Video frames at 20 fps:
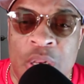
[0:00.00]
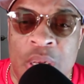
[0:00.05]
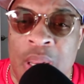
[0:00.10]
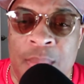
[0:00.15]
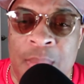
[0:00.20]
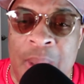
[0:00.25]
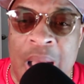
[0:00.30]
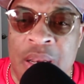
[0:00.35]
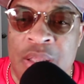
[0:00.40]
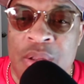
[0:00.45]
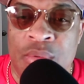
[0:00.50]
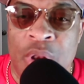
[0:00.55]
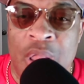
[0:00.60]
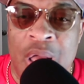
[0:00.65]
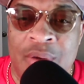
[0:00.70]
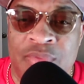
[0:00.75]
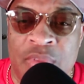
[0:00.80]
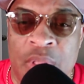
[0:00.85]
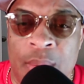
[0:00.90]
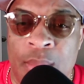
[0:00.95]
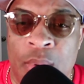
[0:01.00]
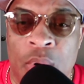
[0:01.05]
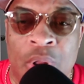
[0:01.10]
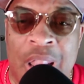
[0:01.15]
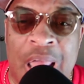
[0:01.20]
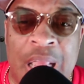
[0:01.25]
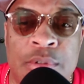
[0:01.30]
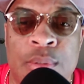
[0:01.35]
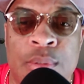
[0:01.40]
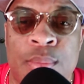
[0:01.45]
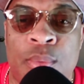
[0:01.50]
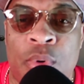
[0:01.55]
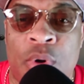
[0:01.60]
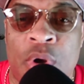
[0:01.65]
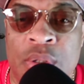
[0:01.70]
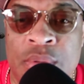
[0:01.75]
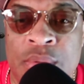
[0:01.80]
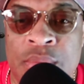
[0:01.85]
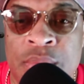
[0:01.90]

anybody you love them on life support.